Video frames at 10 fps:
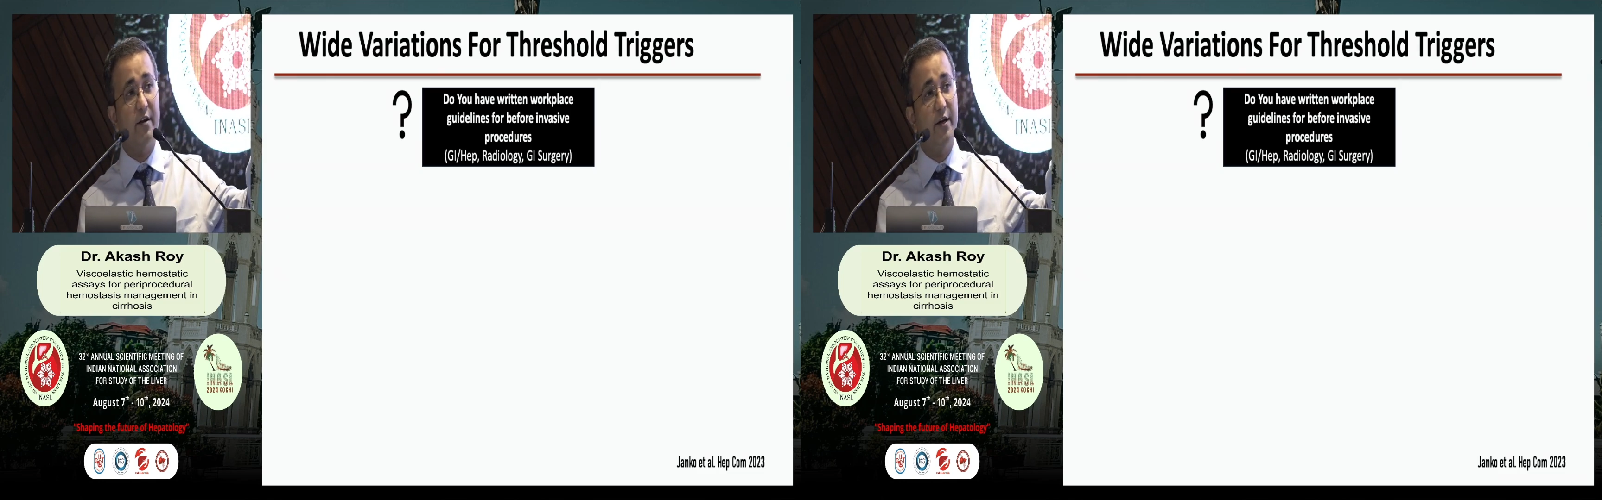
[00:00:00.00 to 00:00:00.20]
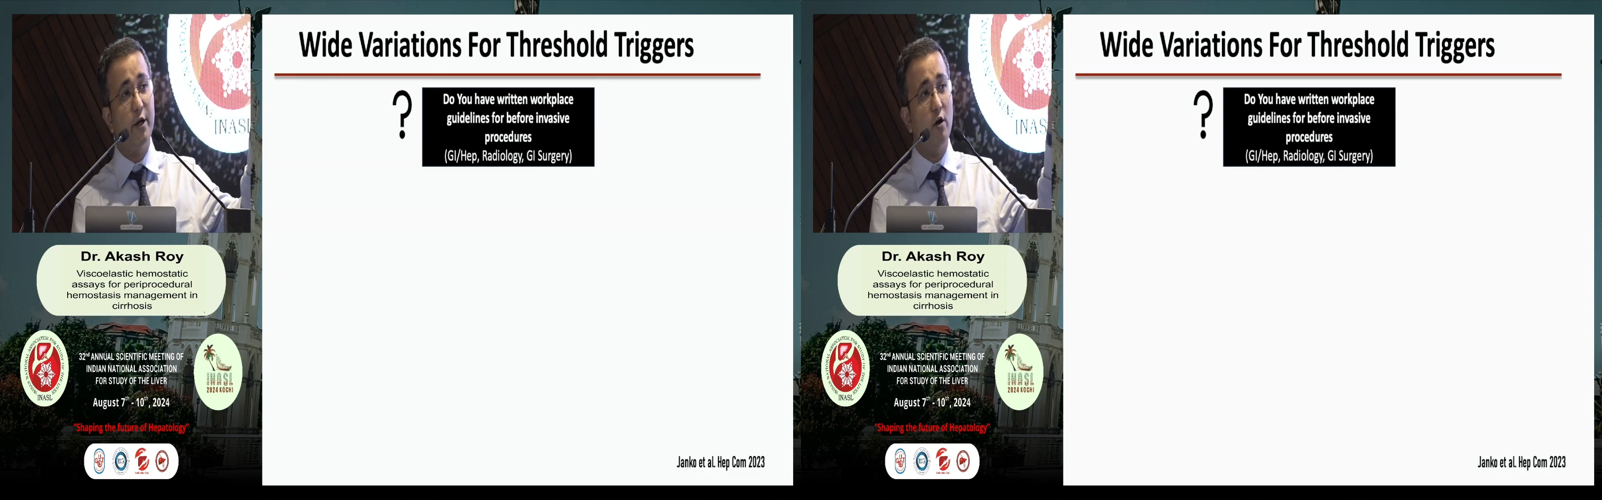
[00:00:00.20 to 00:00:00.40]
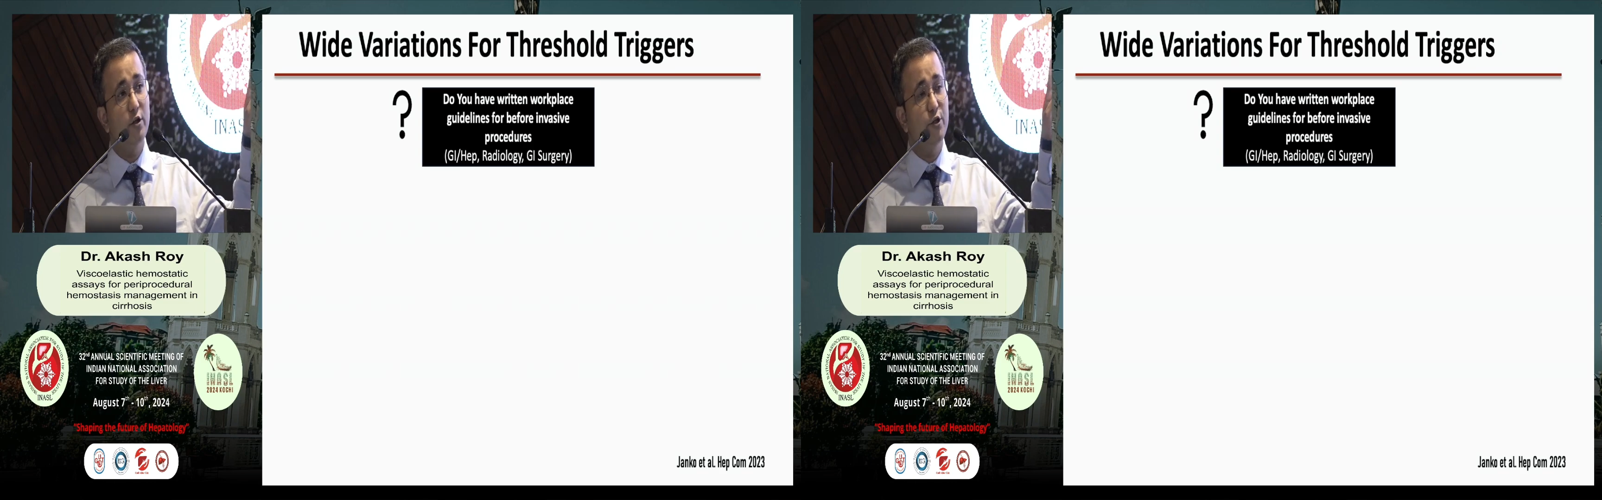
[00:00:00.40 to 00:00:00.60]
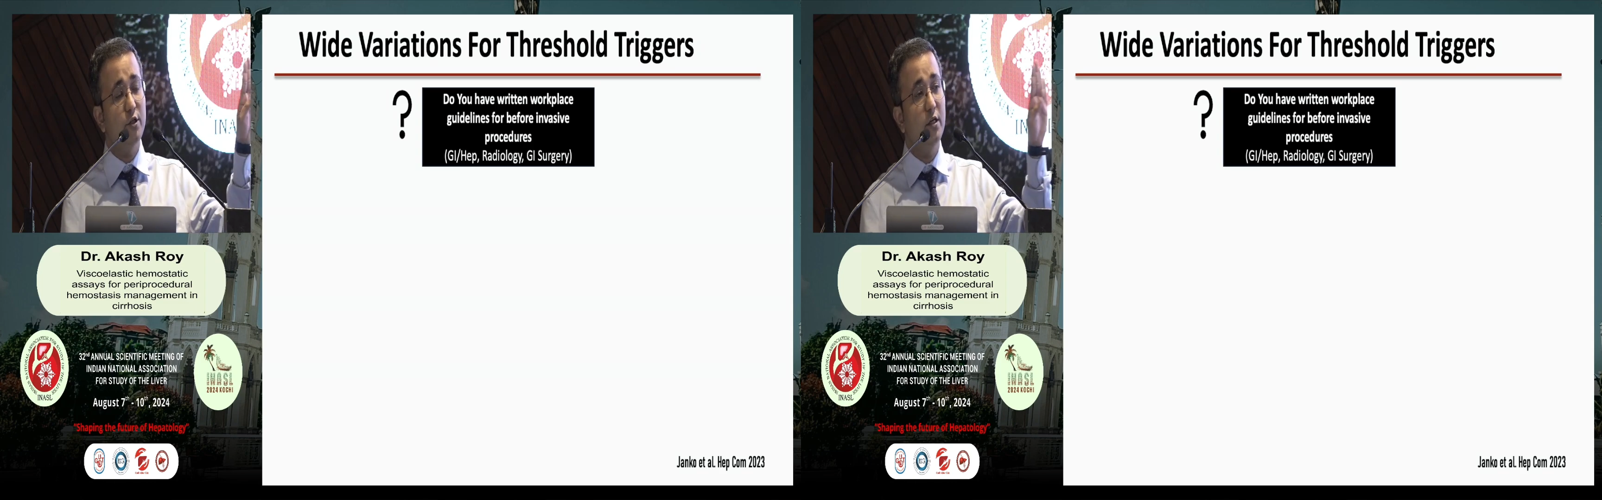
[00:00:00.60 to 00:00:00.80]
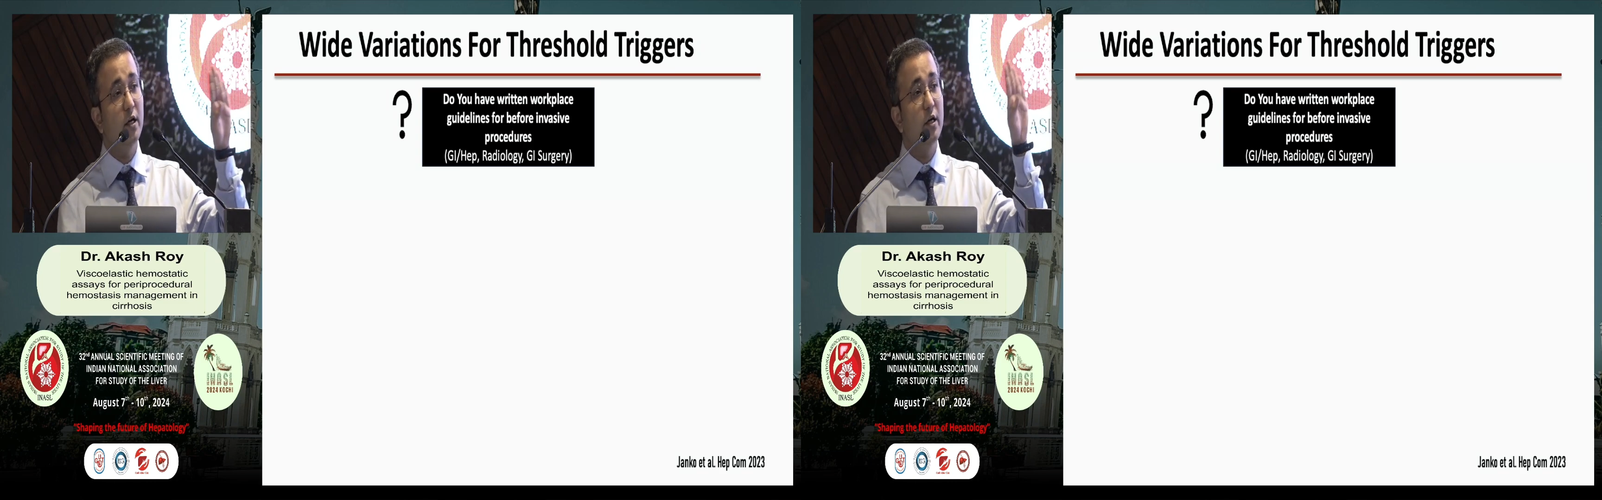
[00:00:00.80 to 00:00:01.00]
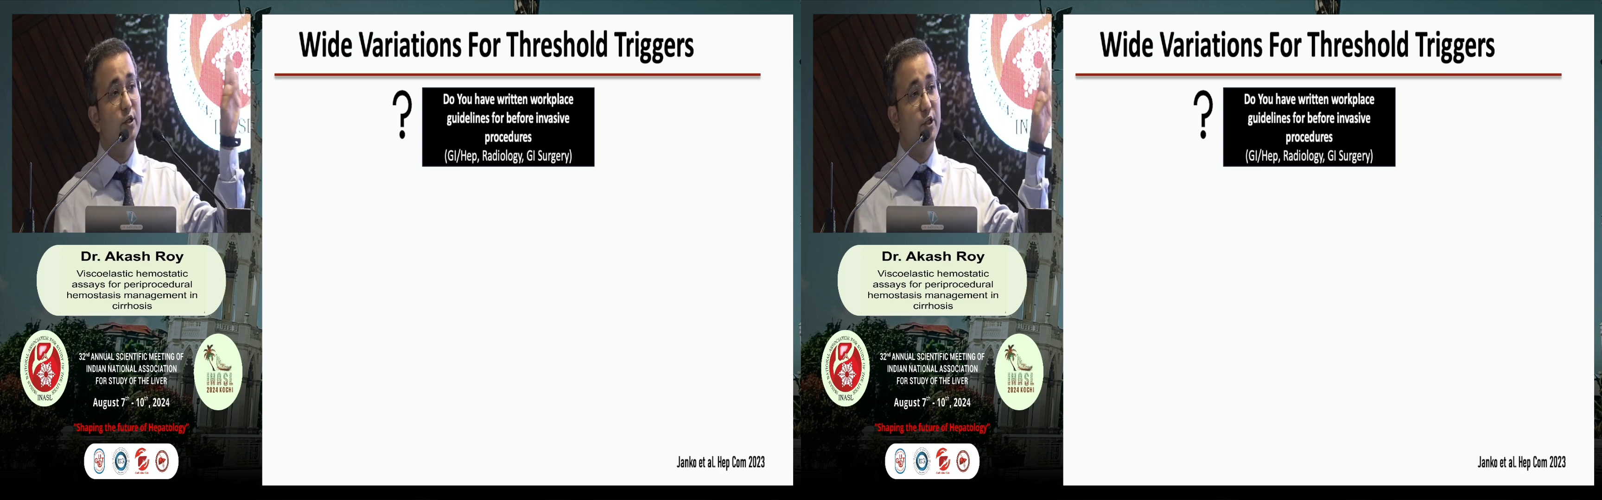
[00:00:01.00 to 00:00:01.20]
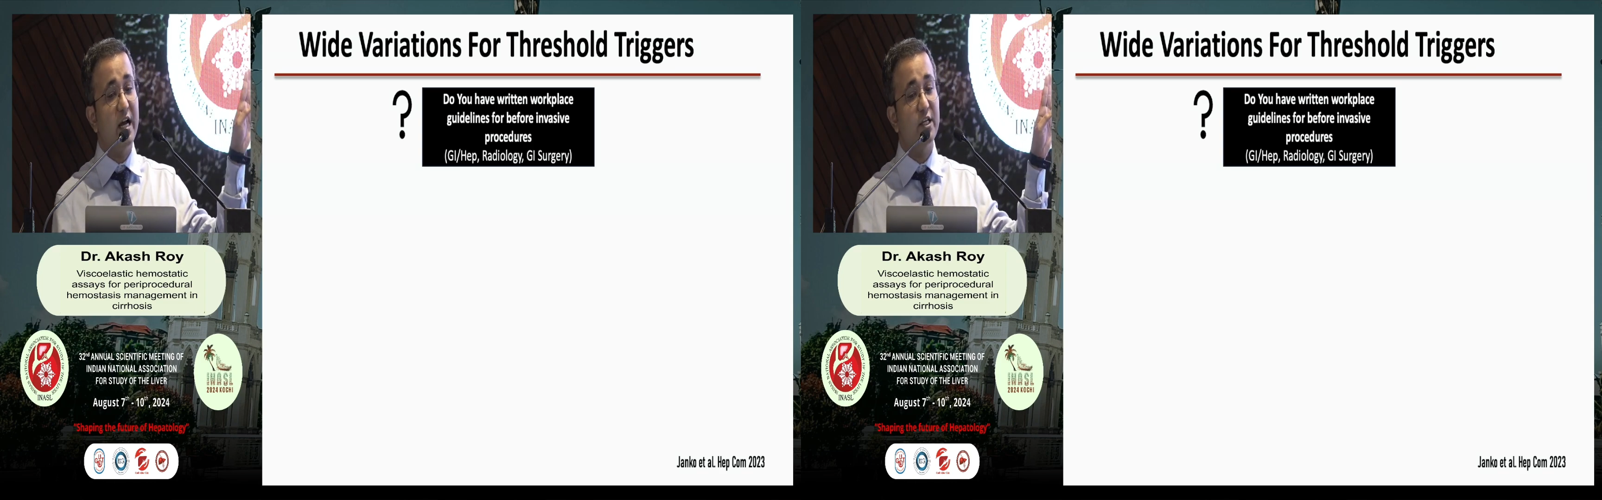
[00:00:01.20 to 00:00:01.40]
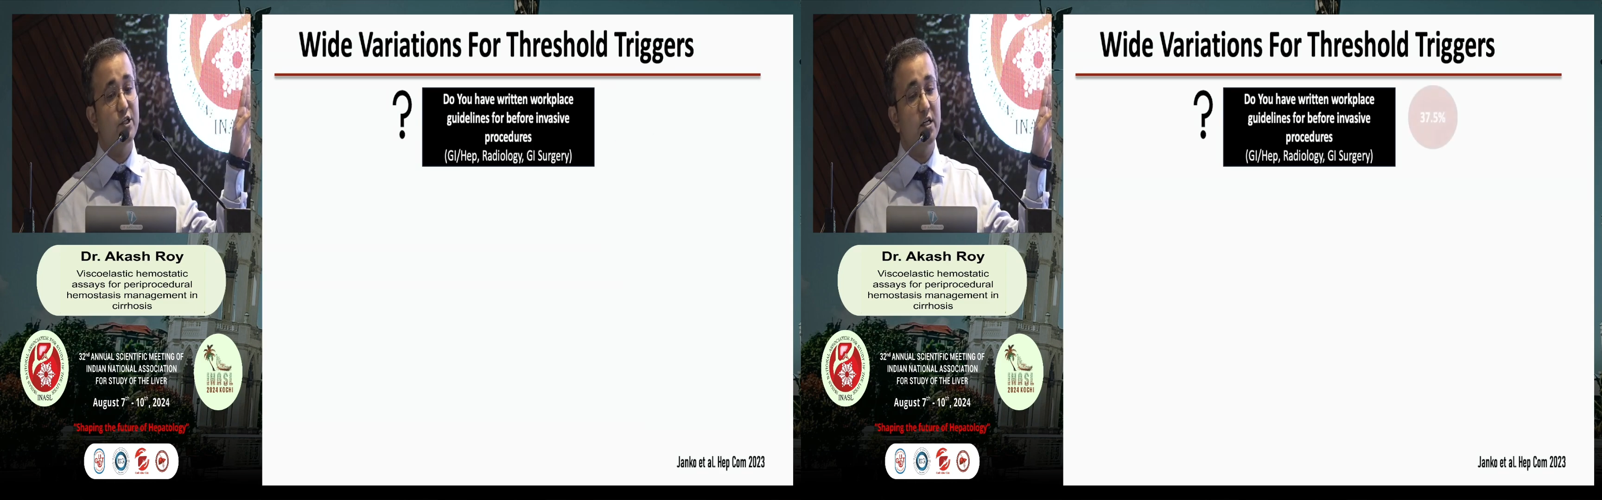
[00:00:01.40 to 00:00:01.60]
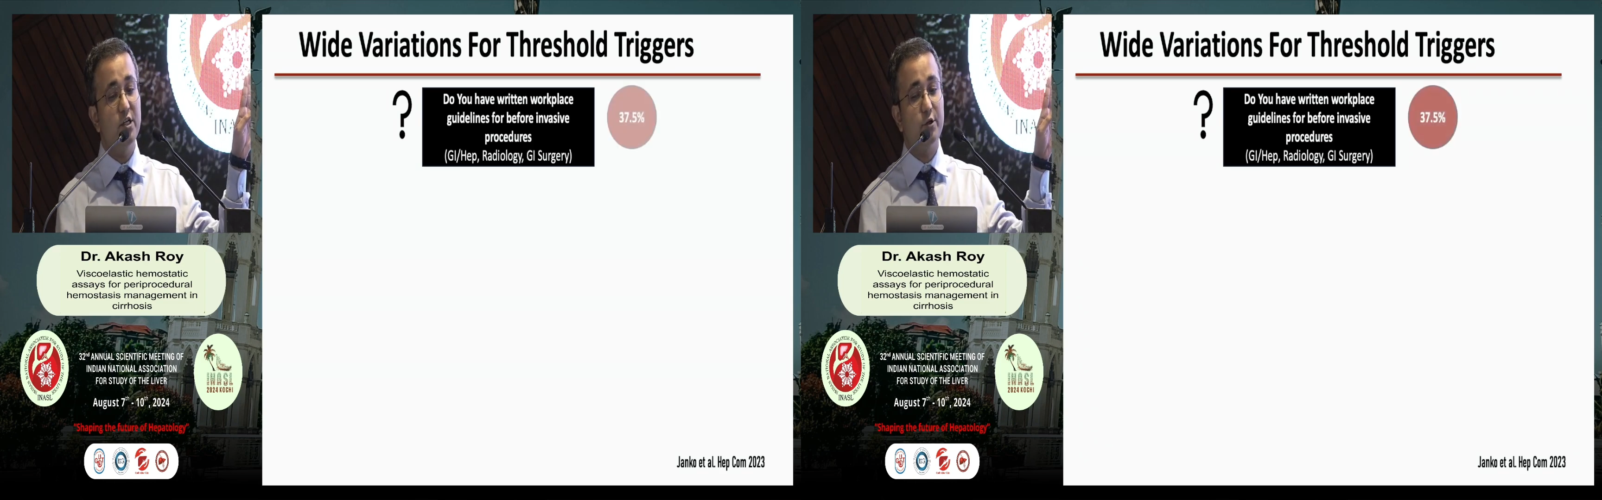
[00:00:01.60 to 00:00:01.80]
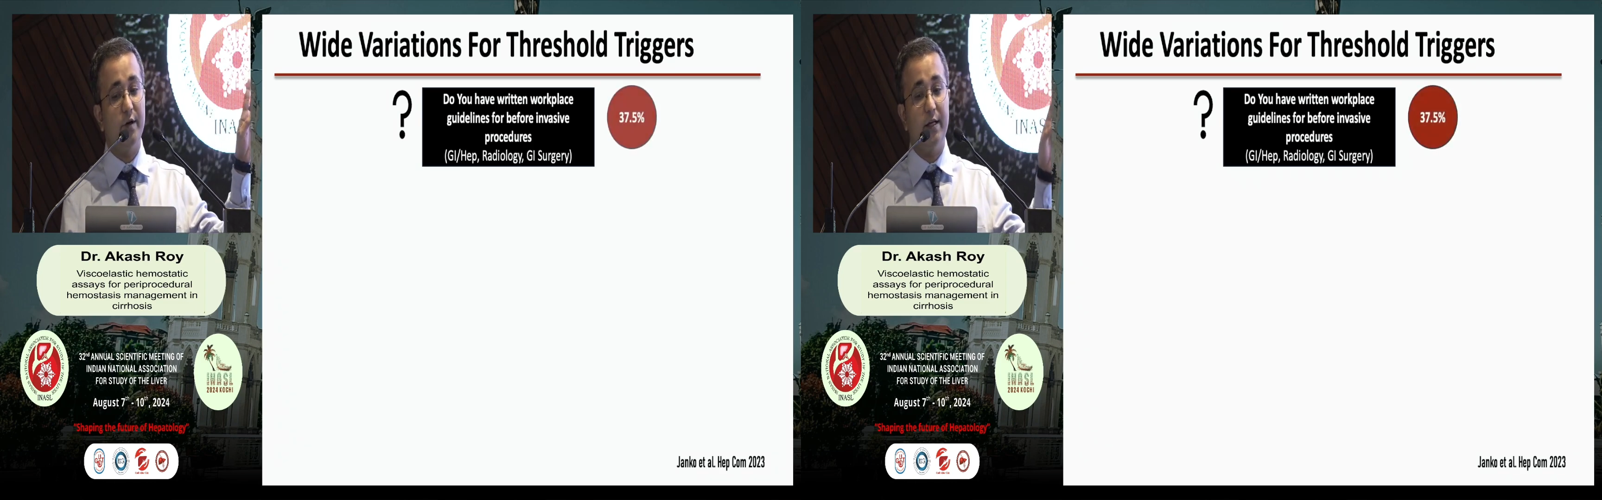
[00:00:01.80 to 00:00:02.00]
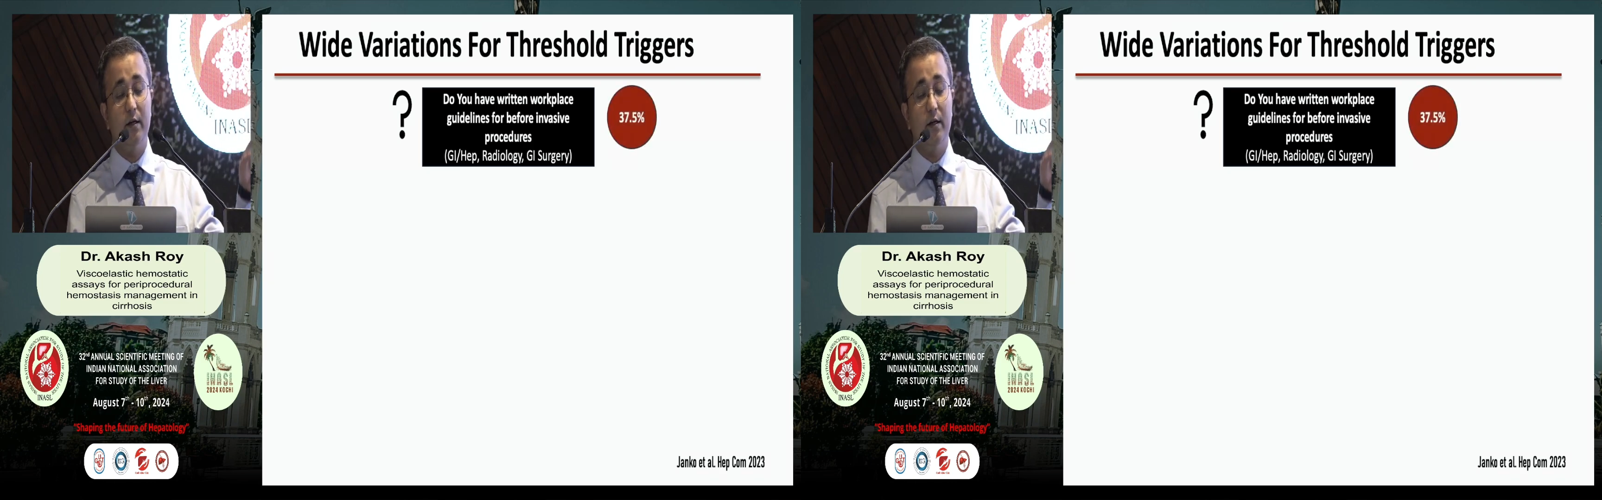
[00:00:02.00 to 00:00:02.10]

radiology, GI surgery.